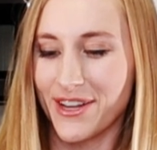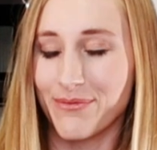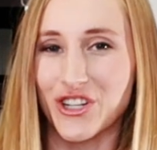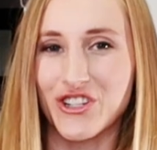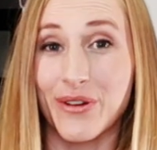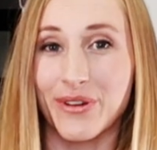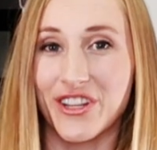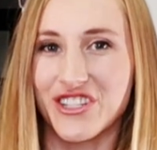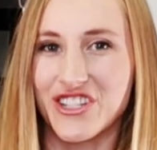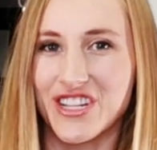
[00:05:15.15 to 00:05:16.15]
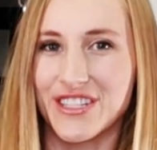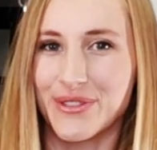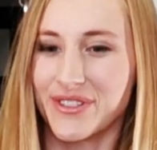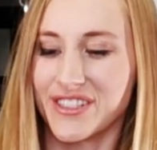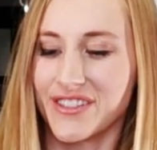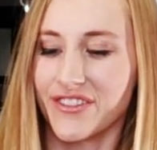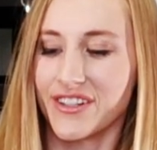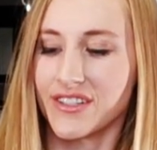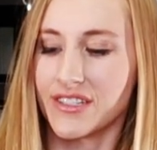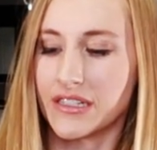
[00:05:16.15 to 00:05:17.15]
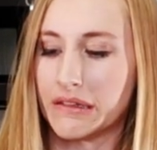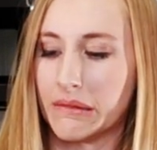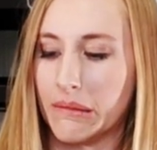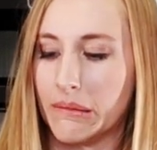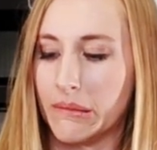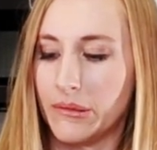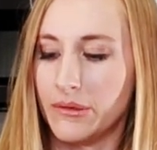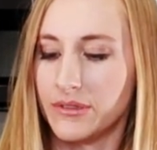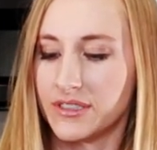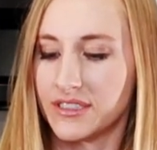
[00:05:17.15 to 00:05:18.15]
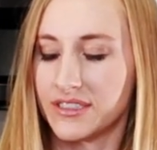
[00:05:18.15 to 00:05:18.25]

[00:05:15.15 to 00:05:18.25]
I'm gonna try one of the cheese ones first. Ooh,